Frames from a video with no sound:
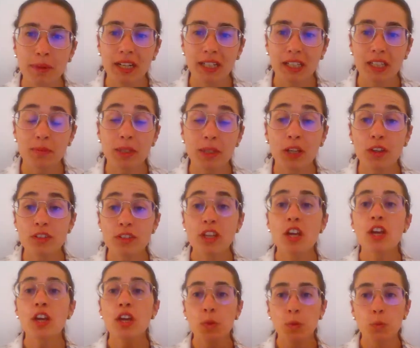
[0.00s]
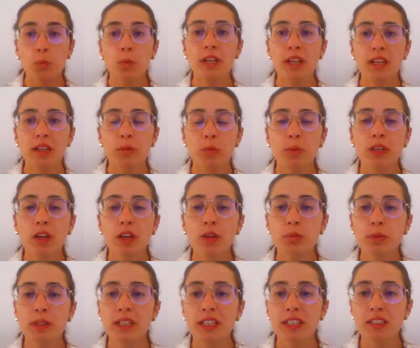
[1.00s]
market, because we
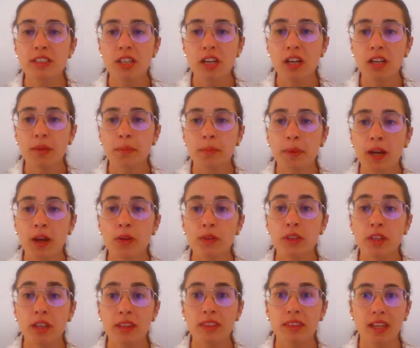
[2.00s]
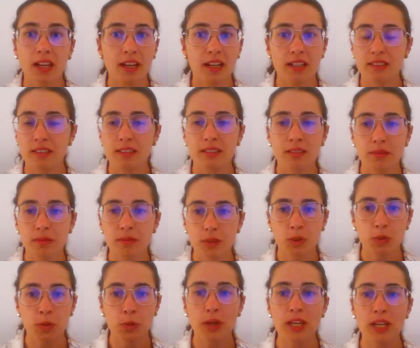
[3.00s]
already talked about that
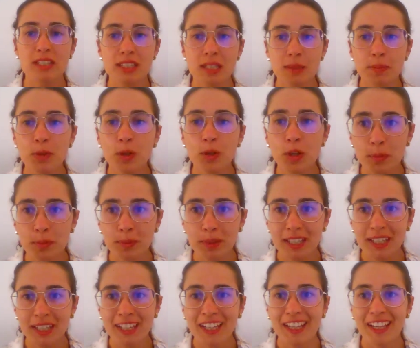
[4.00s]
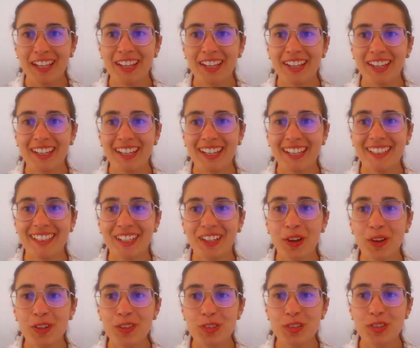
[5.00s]
crazy boom in the
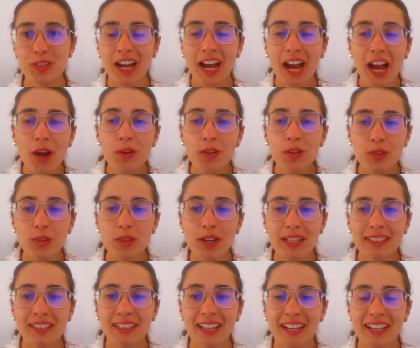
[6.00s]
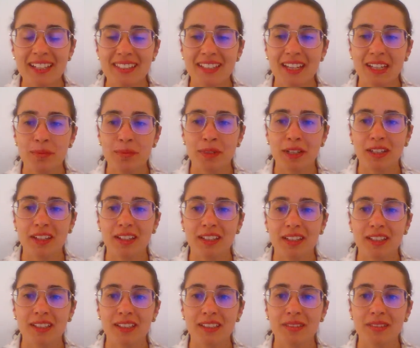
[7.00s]
country. How you analyze that market?